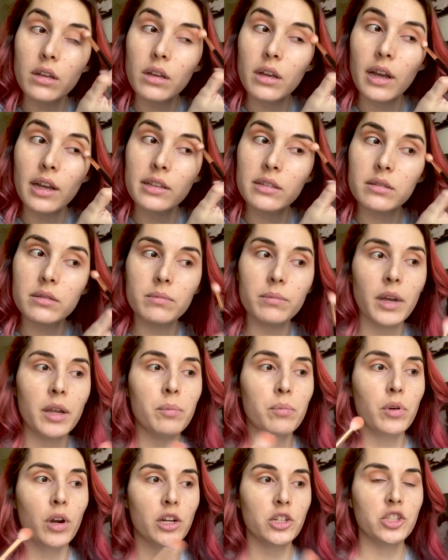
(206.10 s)
As my
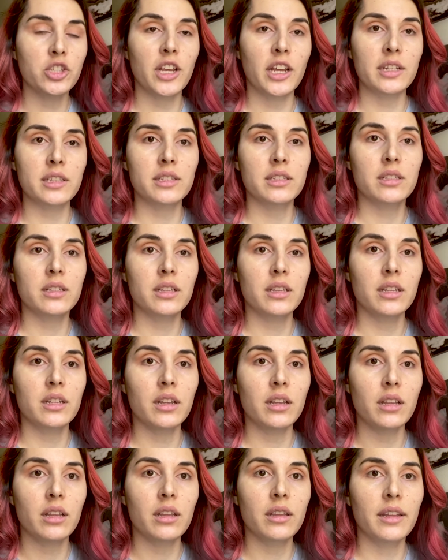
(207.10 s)
brush gets
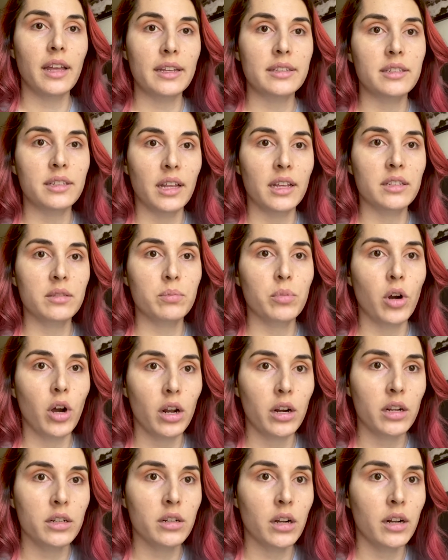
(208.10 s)
less and less
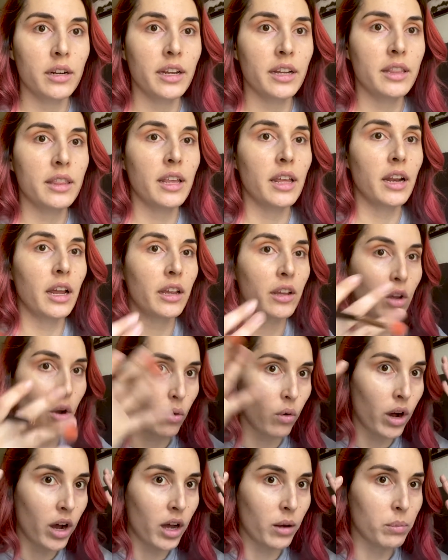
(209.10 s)
product on it, then I
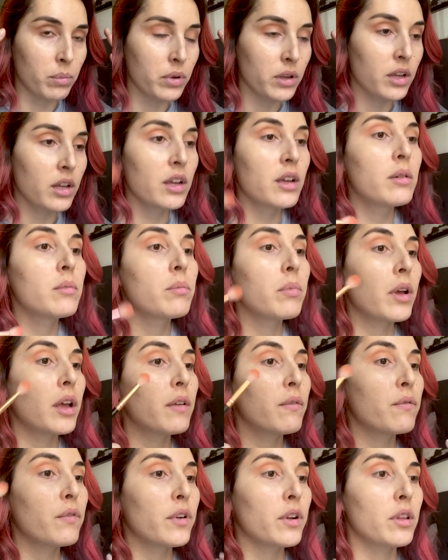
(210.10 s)
go up.
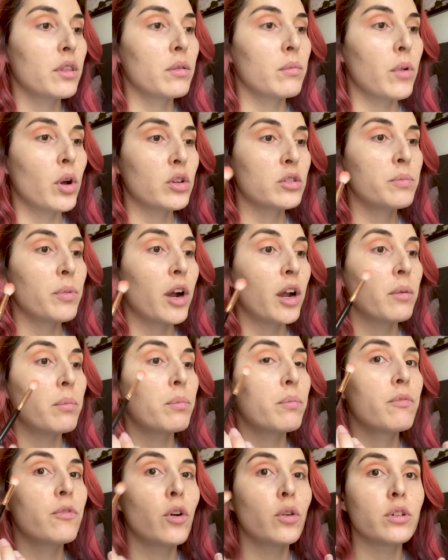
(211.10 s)
But for the most part, I
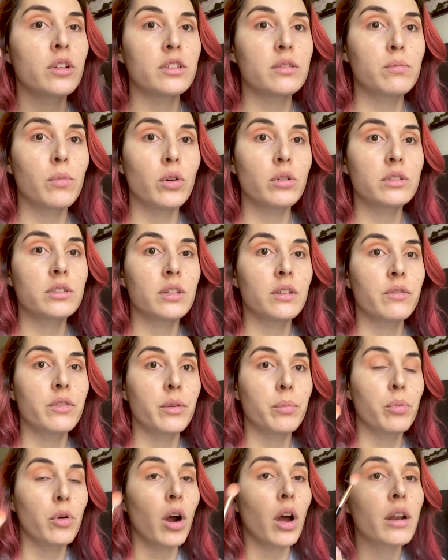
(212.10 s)
focus most of the
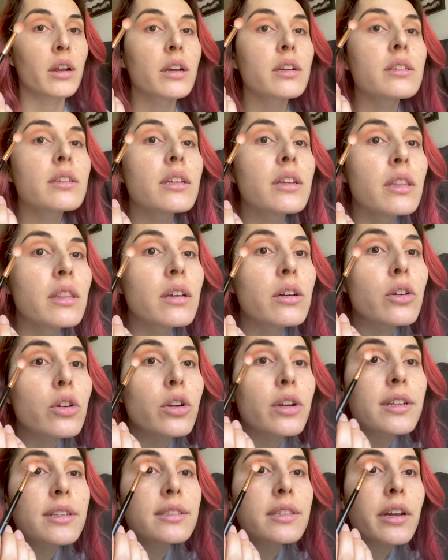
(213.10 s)
product in the
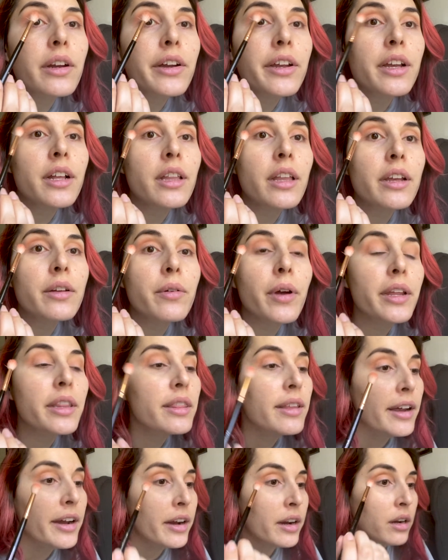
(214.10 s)
crease area, like right
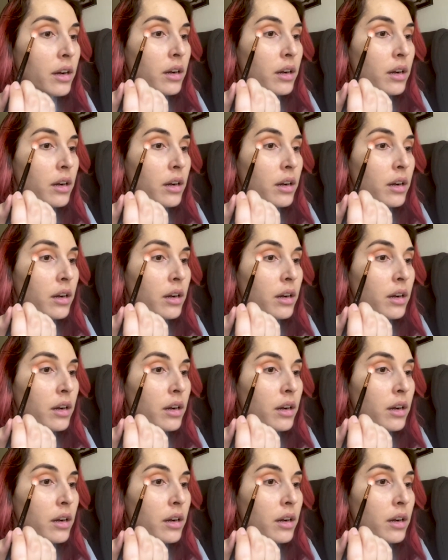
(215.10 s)
there.